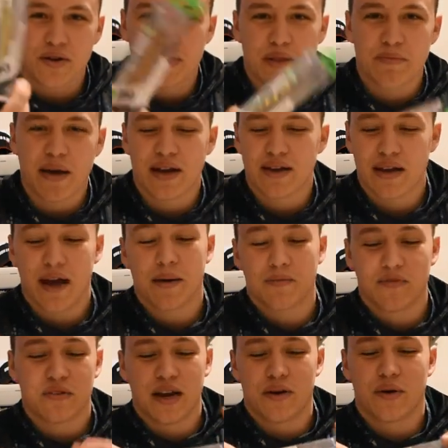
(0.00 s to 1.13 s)
call it the
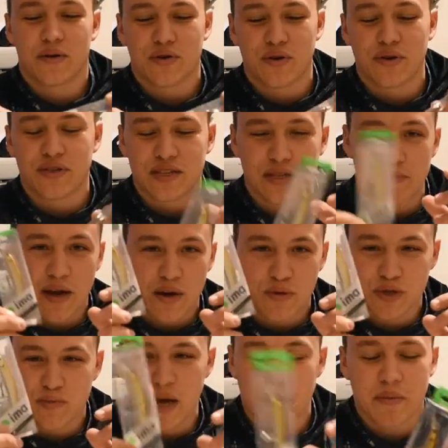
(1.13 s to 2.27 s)
for now on calling this the
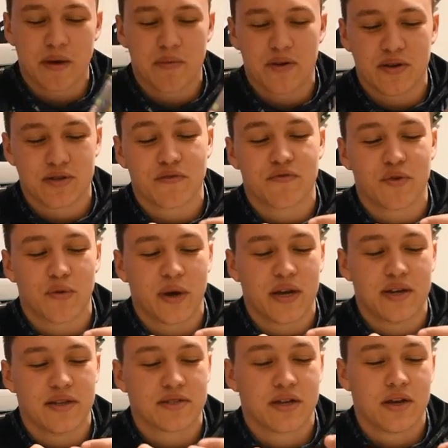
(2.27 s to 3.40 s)
backwards Pac-Man because of the way
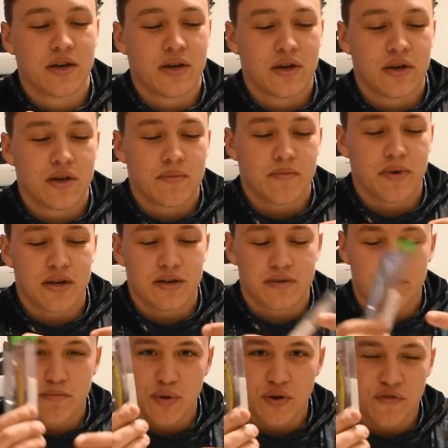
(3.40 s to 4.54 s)
it is. But
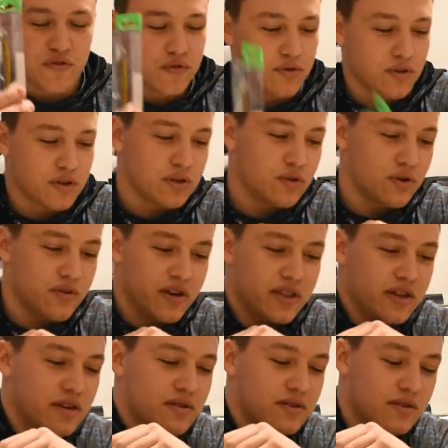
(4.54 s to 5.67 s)
beautiful looking lure right there.